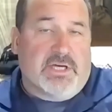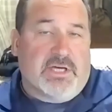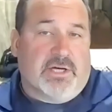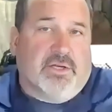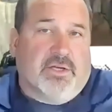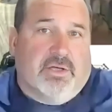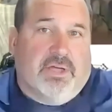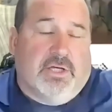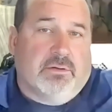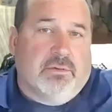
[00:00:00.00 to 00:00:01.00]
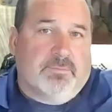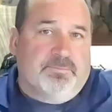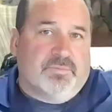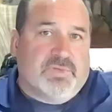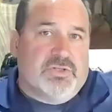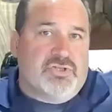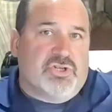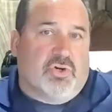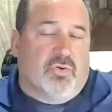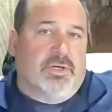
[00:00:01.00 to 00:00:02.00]
Yeah, and
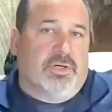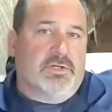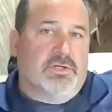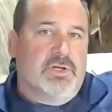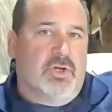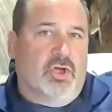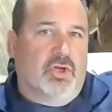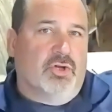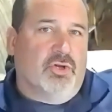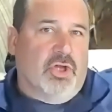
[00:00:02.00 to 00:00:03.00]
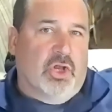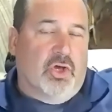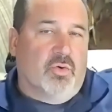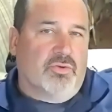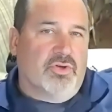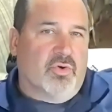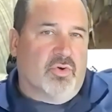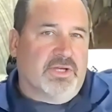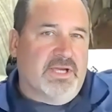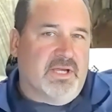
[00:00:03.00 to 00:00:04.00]
so the lower
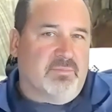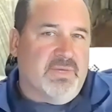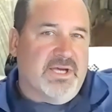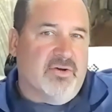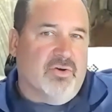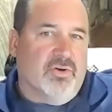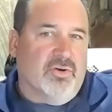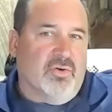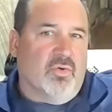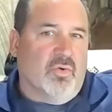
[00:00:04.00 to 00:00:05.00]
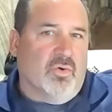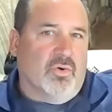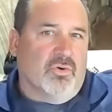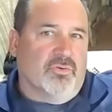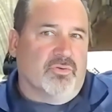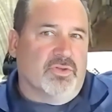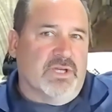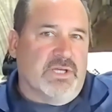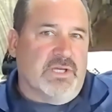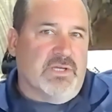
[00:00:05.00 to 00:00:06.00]
the organic matter or
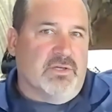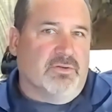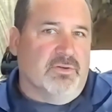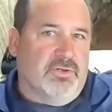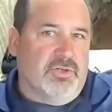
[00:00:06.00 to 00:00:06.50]
the